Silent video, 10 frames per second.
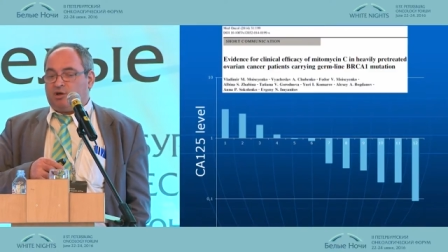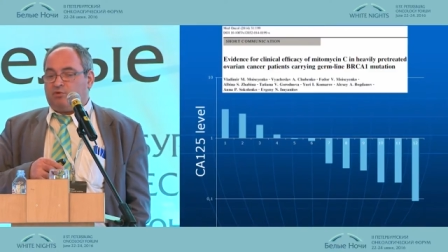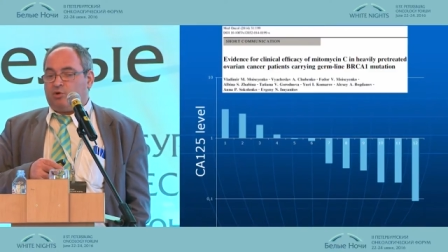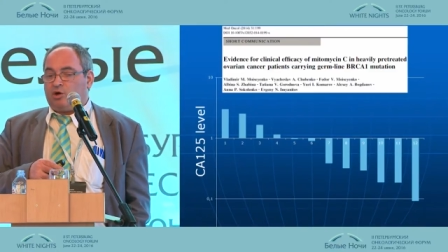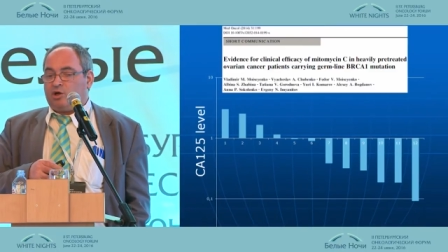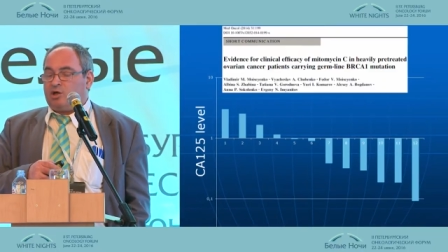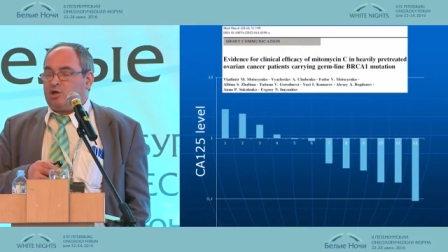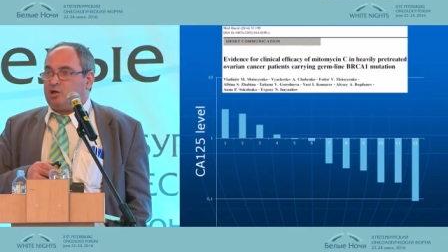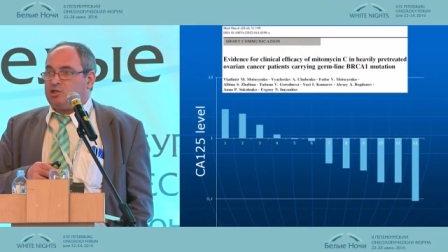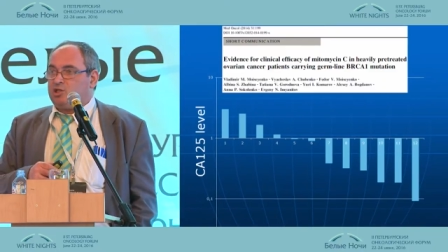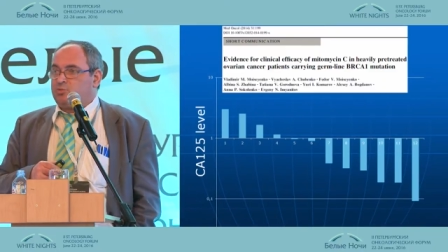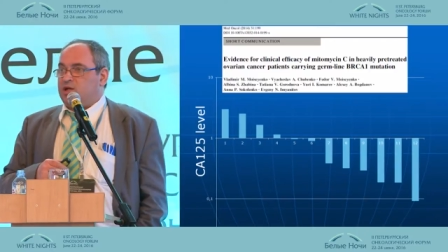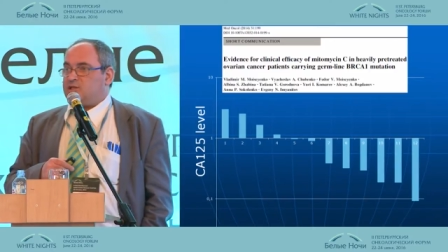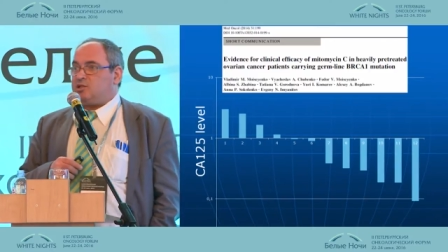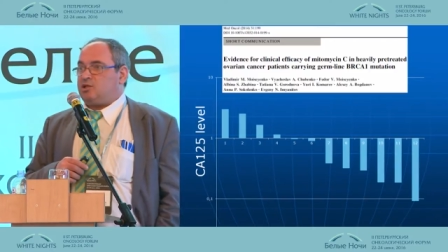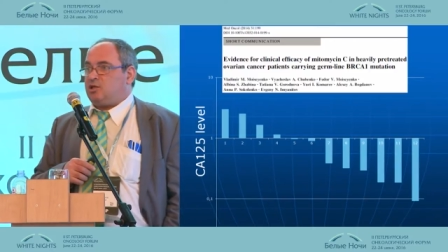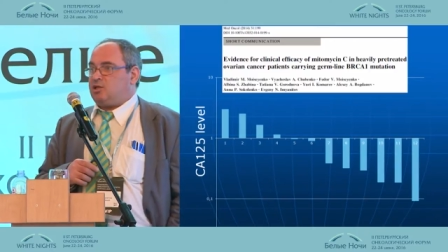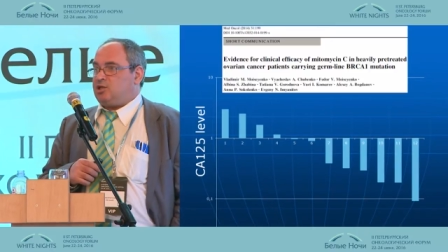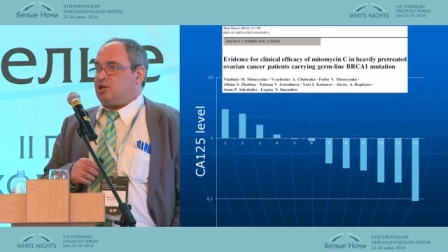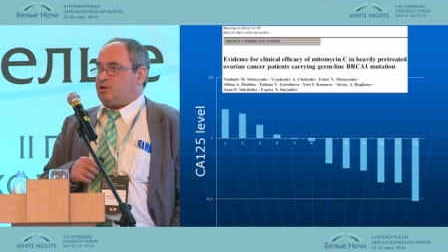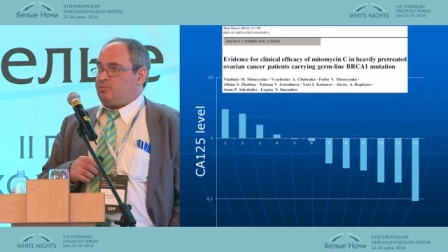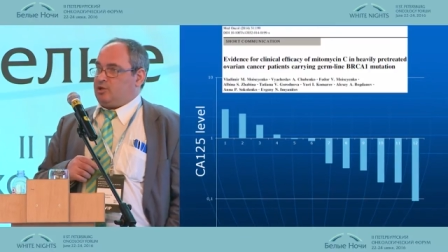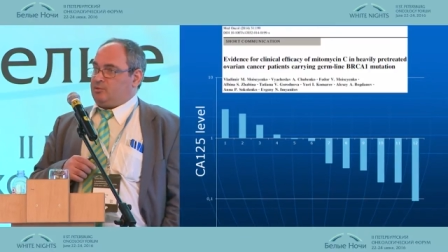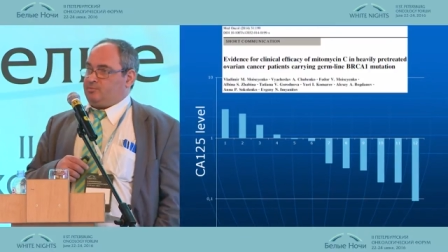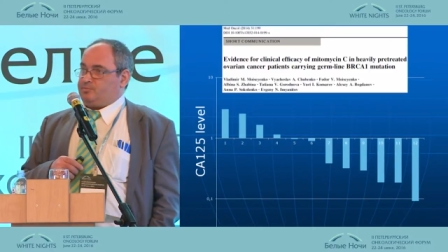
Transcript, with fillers: for cisplatin therapy.